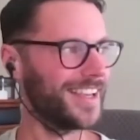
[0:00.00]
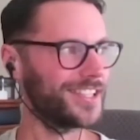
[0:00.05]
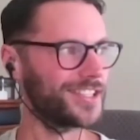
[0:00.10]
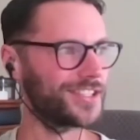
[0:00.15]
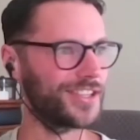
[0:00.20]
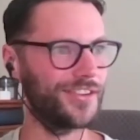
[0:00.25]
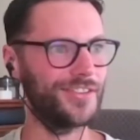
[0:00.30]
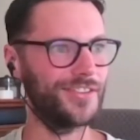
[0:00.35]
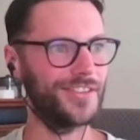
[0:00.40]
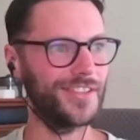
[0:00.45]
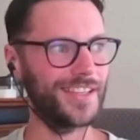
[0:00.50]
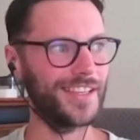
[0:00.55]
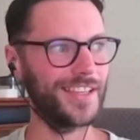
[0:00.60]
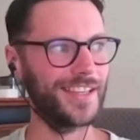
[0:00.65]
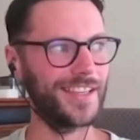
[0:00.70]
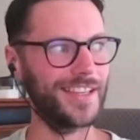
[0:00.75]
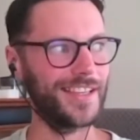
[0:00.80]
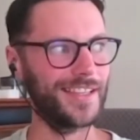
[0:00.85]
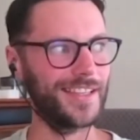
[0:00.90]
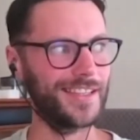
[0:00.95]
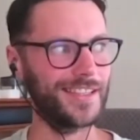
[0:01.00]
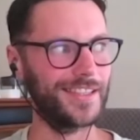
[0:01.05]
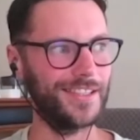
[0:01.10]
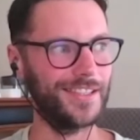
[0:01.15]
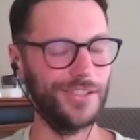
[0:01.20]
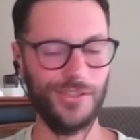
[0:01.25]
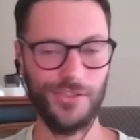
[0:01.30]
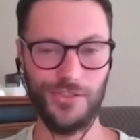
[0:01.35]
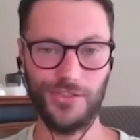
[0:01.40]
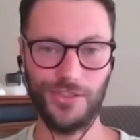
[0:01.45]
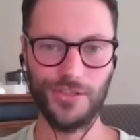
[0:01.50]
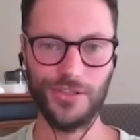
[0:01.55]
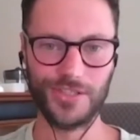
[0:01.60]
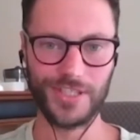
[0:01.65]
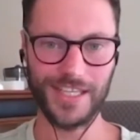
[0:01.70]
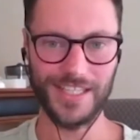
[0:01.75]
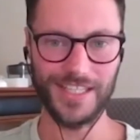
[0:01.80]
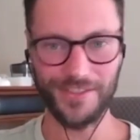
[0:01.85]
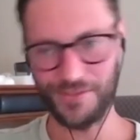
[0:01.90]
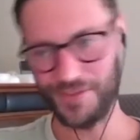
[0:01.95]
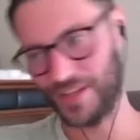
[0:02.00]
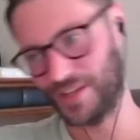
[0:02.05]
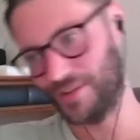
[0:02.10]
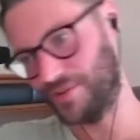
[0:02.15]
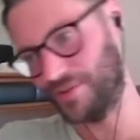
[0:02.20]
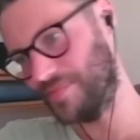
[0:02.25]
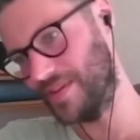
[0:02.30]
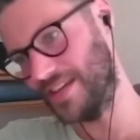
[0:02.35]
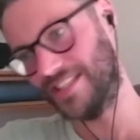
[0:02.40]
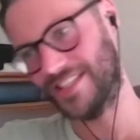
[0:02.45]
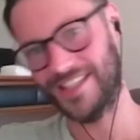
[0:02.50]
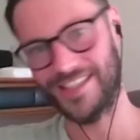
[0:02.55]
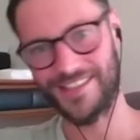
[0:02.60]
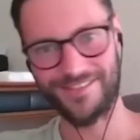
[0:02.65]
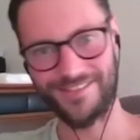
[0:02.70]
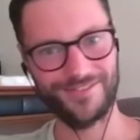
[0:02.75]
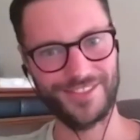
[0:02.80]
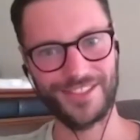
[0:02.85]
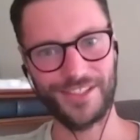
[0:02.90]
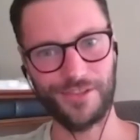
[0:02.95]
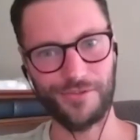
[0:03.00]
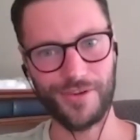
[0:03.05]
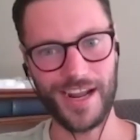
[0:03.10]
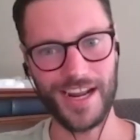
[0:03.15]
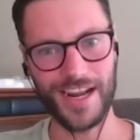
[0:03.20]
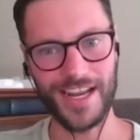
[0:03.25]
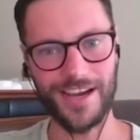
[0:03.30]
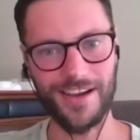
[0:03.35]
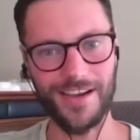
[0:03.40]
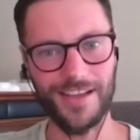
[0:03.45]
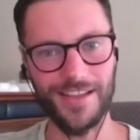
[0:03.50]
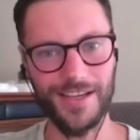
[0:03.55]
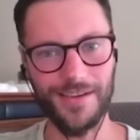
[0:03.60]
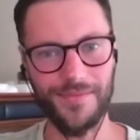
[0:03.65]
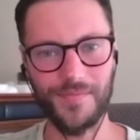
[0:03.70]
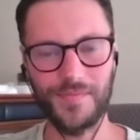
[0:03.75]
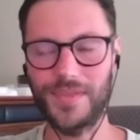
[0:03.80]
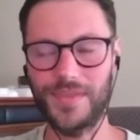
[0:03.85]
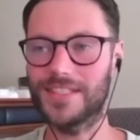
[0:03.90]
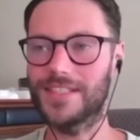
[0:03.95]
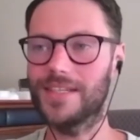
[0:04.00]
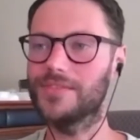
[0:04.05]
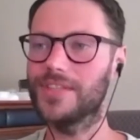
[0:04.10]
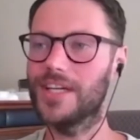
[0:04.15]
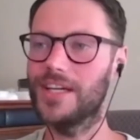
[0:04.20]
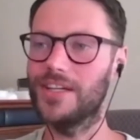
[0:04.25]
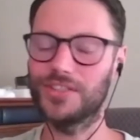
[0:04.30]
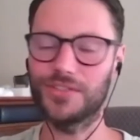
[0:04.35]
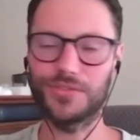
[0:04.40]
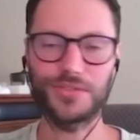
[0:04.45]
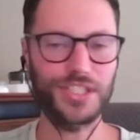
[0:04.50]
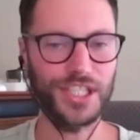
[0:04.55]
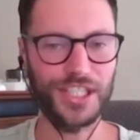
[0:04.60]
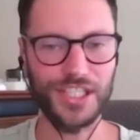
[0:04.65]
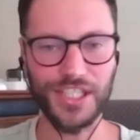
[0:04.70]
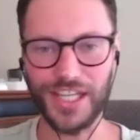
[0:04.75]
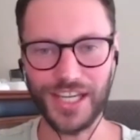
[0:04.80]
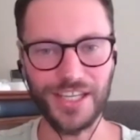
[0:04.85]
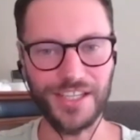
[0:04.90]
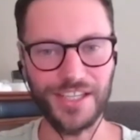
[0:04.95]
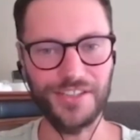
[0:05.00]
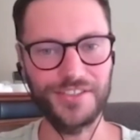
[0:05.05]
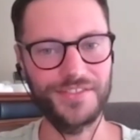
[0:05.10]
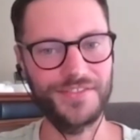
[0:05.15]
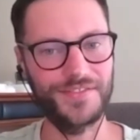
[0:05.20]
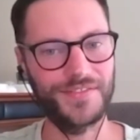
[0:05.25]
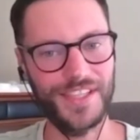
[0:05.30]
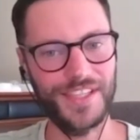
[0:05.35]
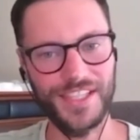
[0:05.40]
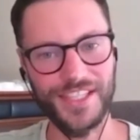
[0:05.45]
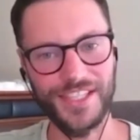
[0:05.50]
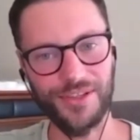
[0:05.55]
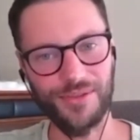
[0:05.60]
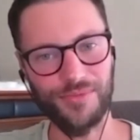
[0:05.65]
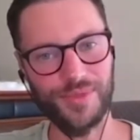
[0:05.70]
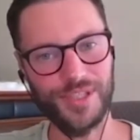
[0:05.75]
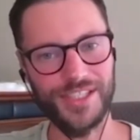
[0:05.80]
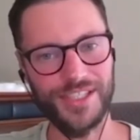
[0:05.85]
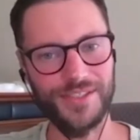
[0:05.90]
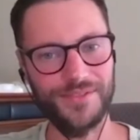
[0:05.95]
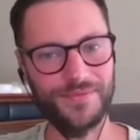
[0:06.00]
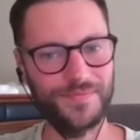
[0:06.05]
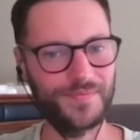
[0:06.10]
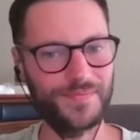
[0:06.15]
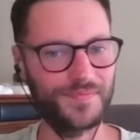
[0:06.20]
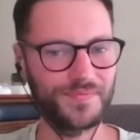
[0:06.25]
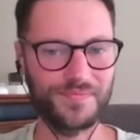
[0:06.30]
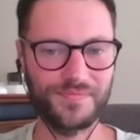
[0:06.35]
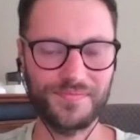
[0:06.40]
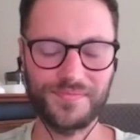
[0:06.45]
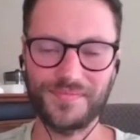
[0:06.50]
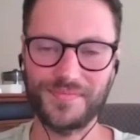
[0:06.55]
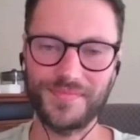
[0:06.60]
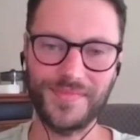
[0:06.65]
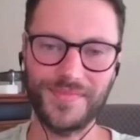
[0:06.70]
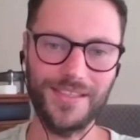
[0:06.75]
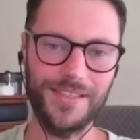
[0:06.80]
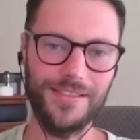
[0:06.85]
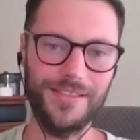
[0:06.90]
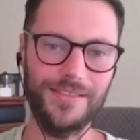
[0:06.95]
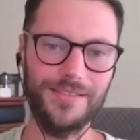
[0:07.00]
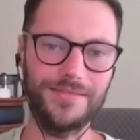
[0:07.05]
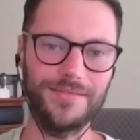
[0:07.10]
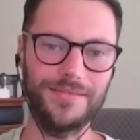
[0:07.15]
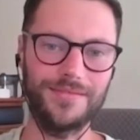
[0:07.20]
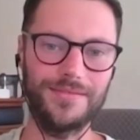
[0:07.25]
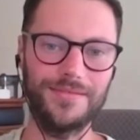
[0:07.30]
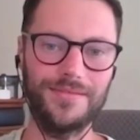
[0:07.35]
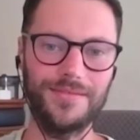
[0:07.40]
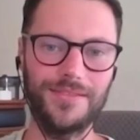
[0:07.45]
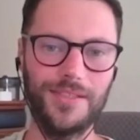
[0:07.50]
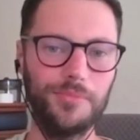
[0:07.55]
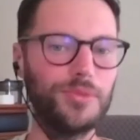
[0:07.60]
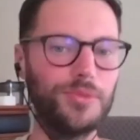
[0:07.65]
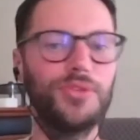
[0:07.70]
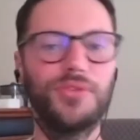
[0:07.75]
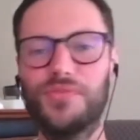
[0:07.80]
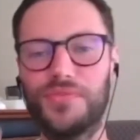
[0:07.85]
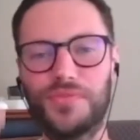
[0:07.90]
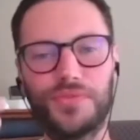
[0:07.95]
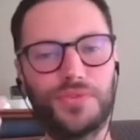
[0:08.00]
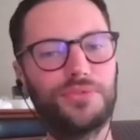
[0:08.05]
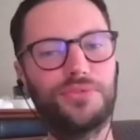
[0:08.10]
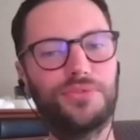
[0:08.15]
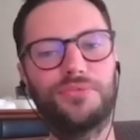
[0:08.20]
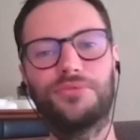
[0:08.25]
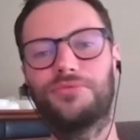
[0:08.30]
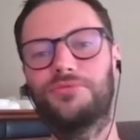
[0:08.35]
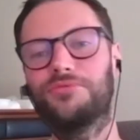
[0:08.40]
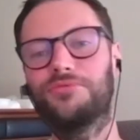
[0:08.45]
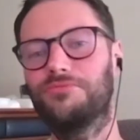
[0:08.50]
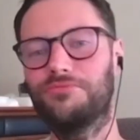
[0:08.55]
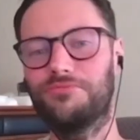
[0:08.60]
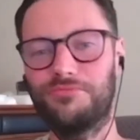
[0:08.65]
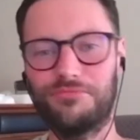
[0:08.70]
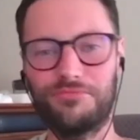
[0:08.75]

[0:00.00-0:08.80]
so usually the thing would be to run out of there. But sometimes you'll turn the light on and there'll be, a beautiful